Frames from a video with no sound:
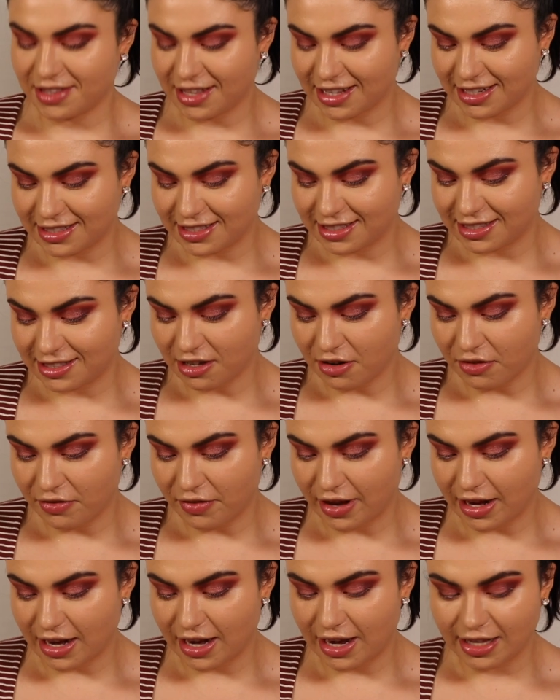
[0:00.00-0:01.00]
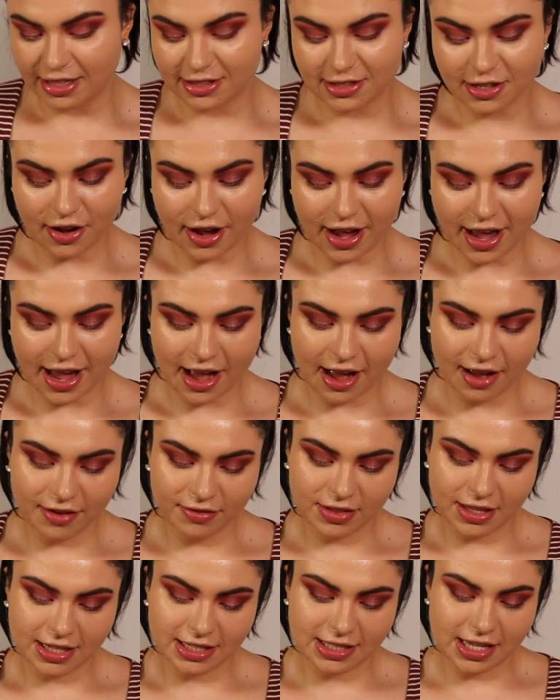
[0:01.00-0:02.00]
That's so funny. So I
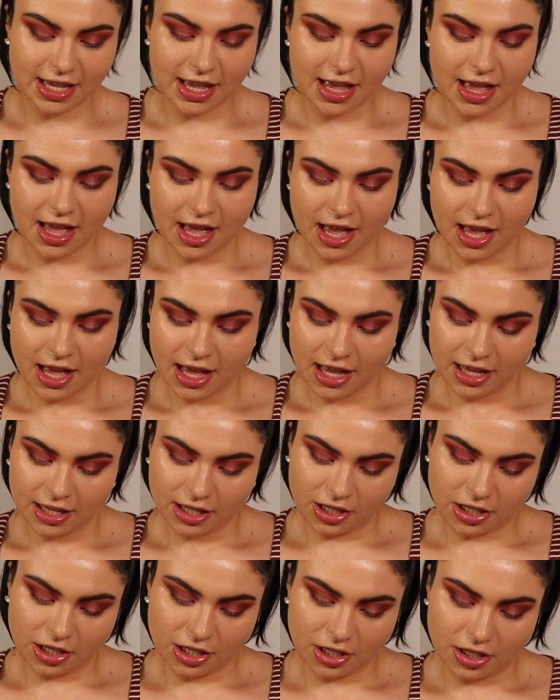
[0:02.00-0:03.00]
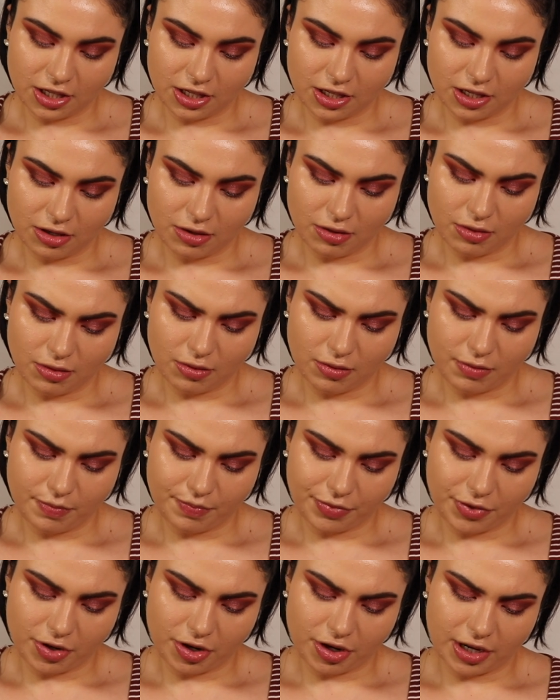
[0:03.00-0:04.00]
have this Q